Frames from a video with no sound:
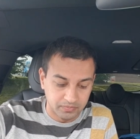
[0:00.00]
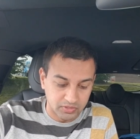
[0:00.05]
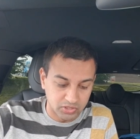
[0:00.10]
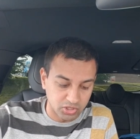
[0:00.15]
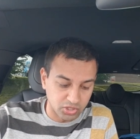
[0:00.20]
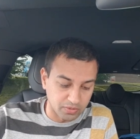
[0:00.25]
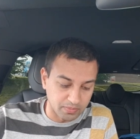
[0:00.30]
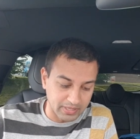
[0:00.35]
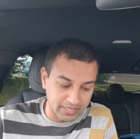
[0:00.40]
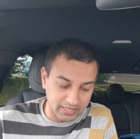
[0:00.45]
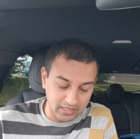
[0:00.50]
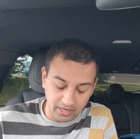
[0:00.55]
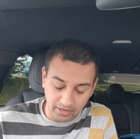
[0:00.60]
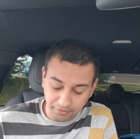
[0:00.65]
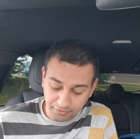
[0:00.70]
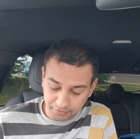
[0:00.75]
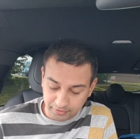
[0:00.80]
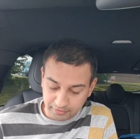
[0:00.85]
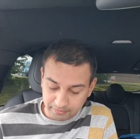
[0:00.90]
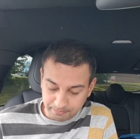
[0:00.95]
should be
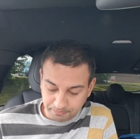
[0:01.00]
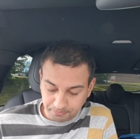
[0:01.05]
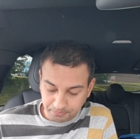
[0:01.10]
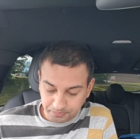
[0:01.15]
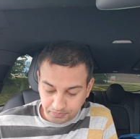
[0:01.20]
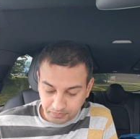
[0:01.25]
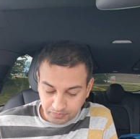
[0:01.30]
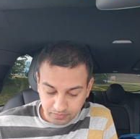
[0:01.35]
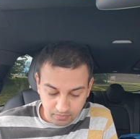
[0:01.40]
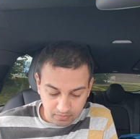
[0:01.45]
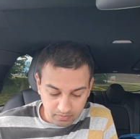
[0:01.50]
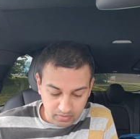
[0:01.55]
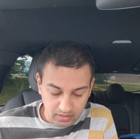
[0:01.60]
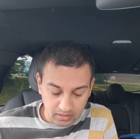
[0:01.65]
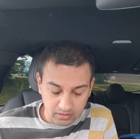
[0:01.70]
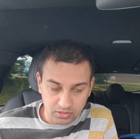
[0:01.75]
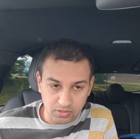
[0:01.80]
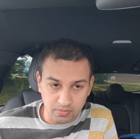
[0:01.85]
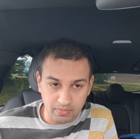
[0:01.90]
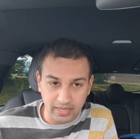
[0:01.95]
enough
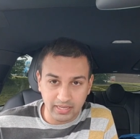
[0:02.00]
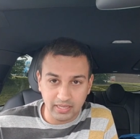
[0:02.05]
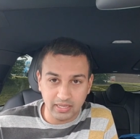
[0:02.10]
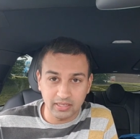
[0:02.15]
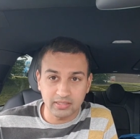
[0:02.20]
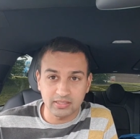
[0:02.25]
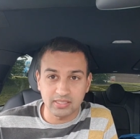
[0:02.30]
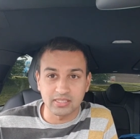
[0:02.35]
to make it.